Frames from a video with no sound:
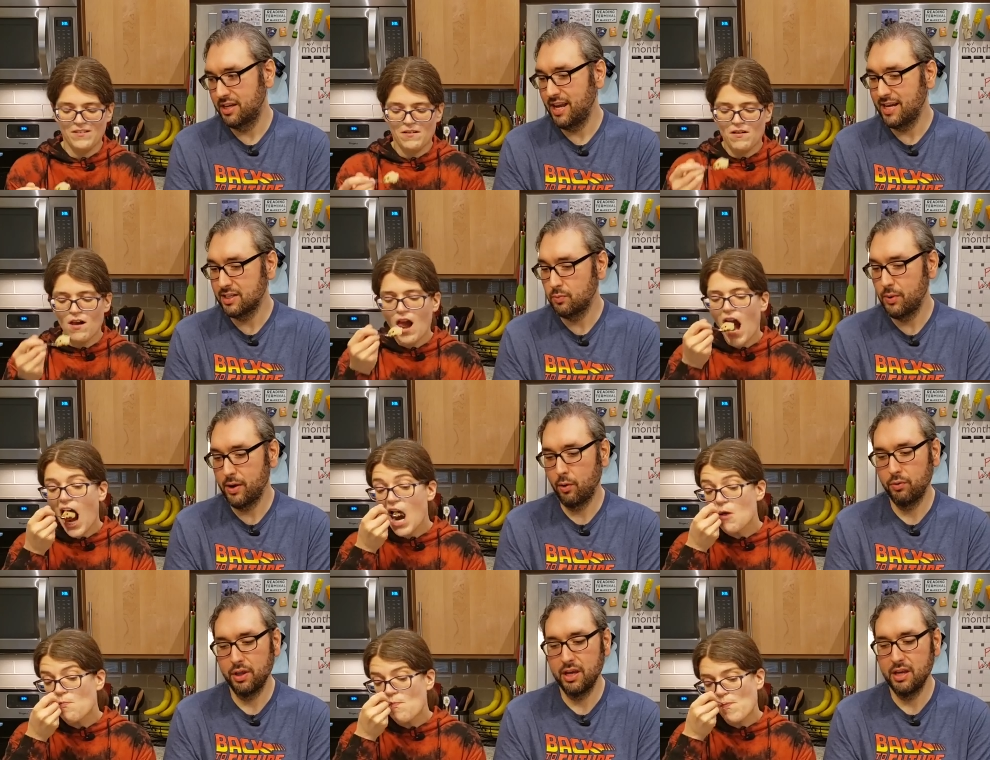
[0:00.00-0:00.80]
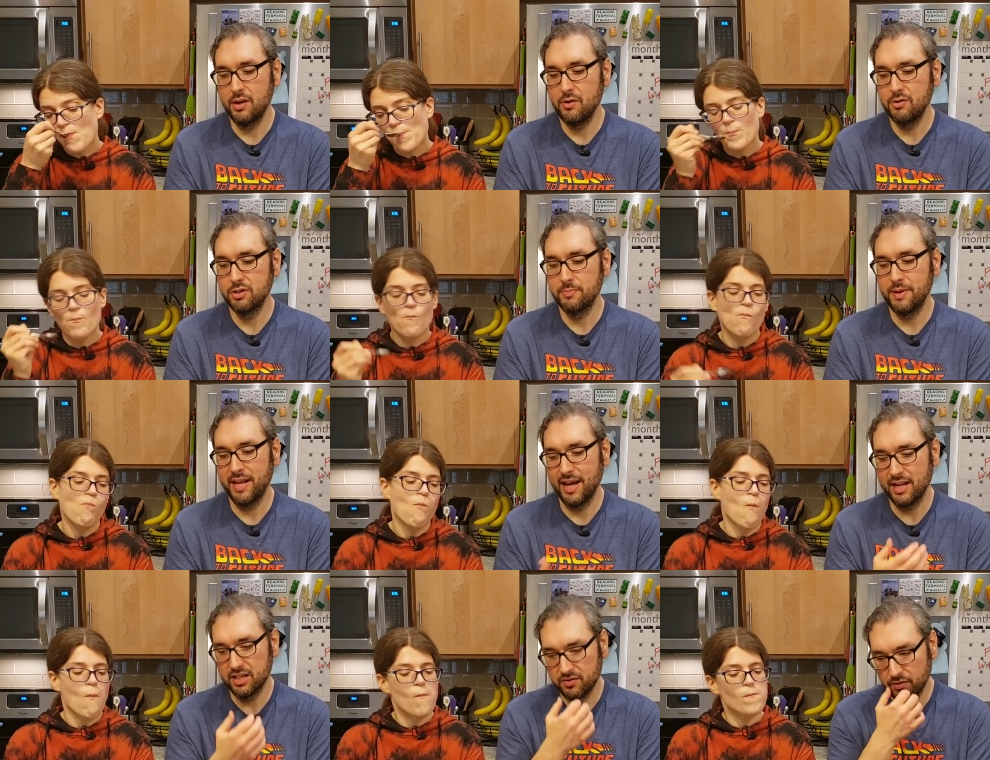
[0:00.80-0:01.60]
Speaker 1: Yes, we only used
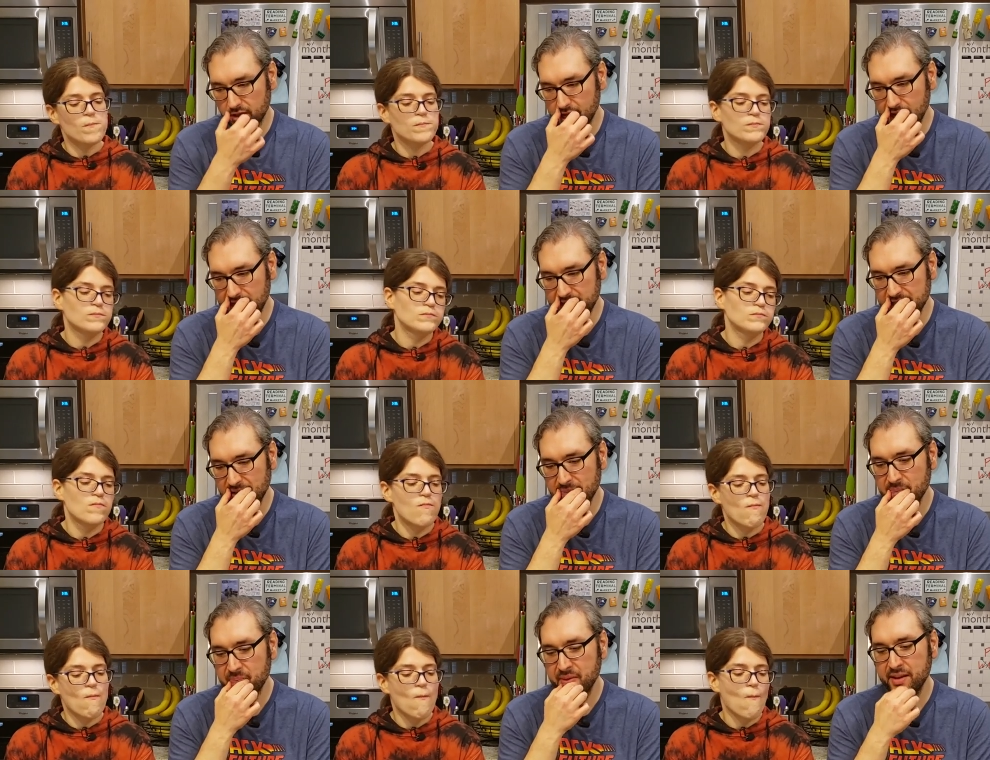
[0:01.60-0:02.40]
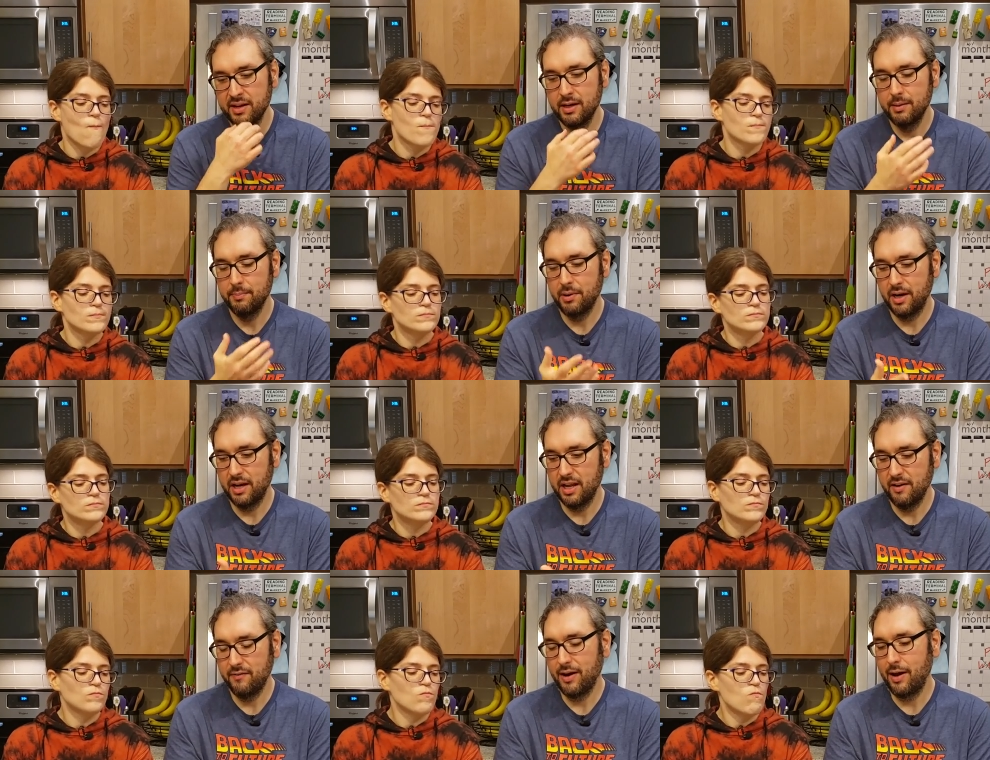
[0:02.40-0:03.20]
bananas for these,
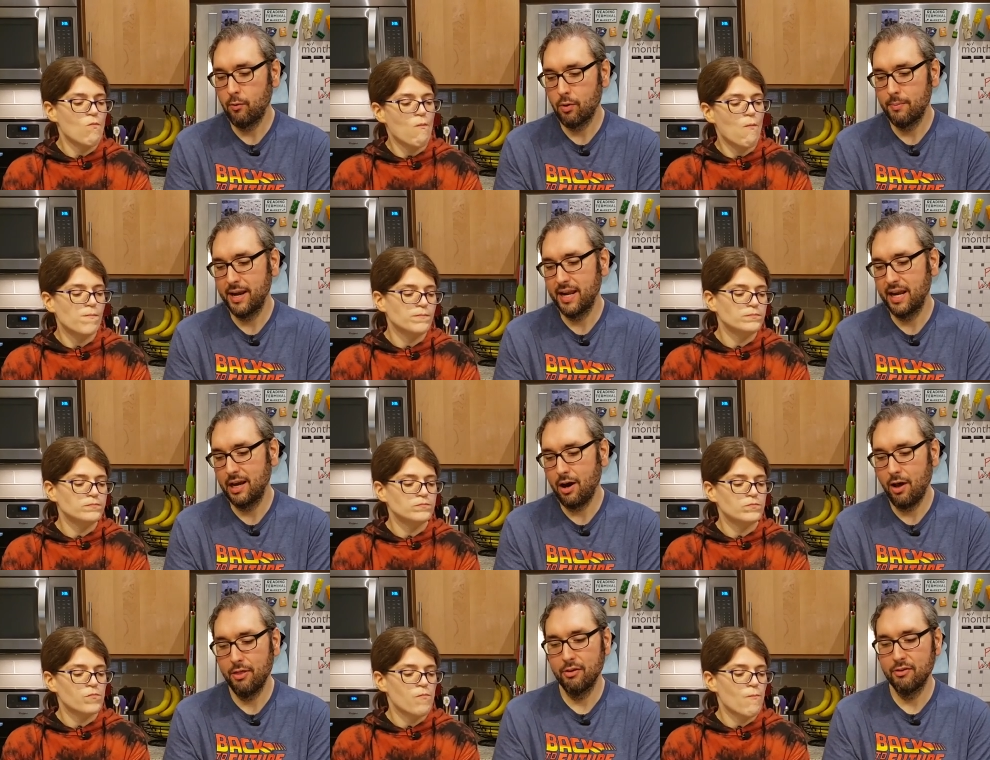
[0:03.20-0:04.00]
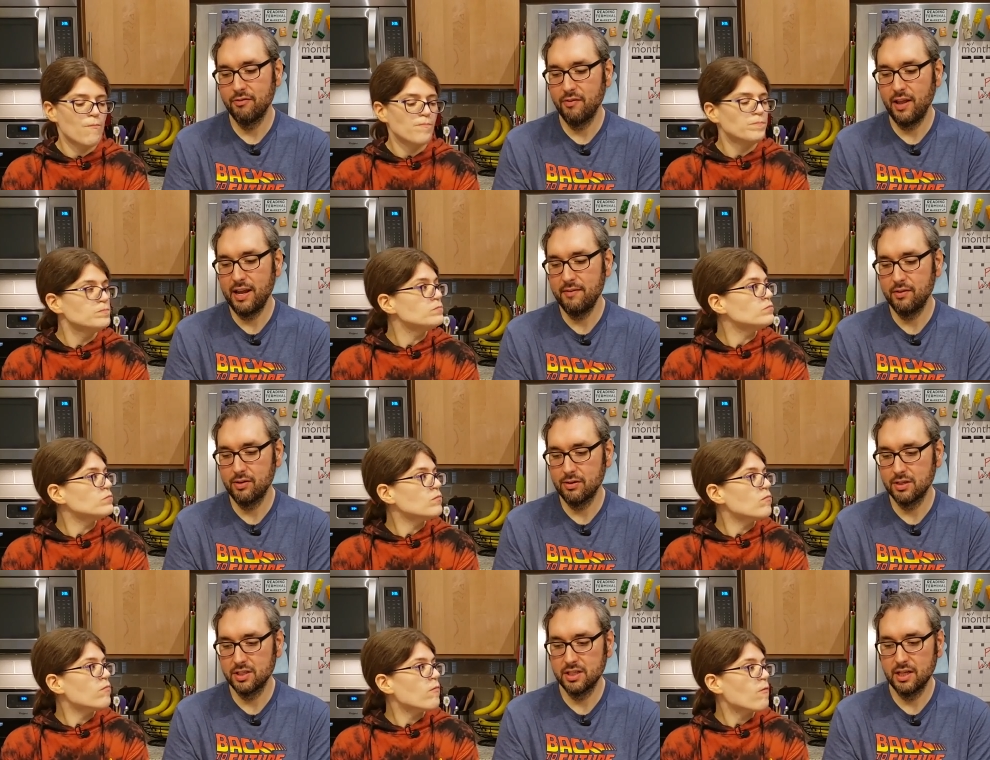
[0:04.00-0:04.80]
but if I were making other
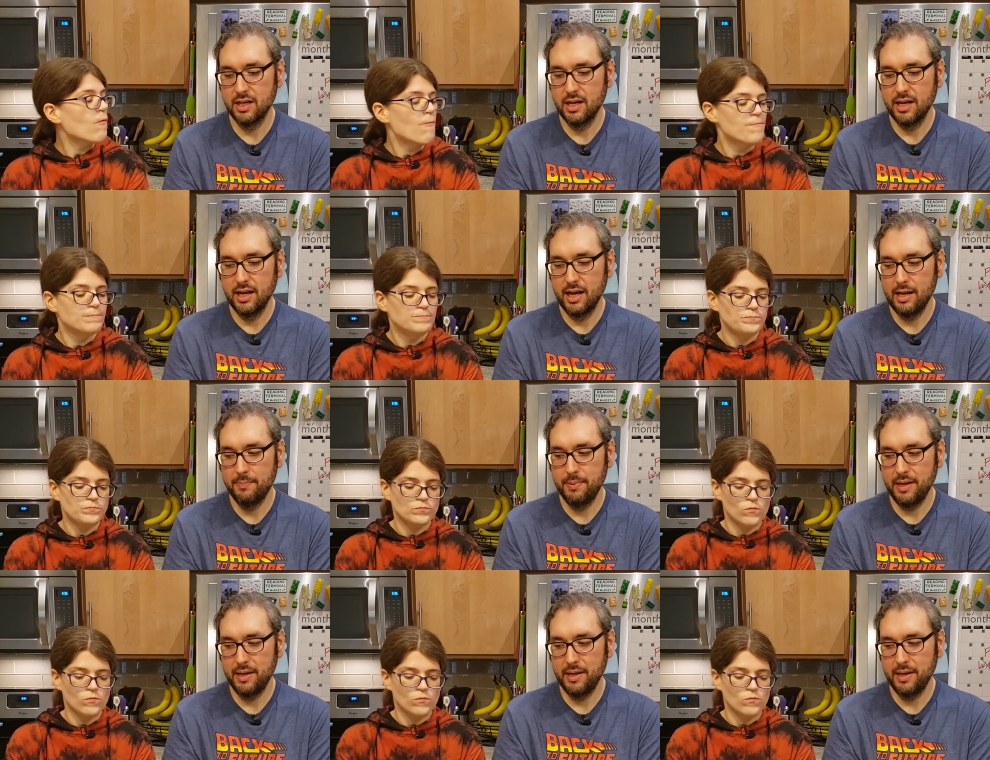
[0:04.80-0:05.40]
flavors, it'd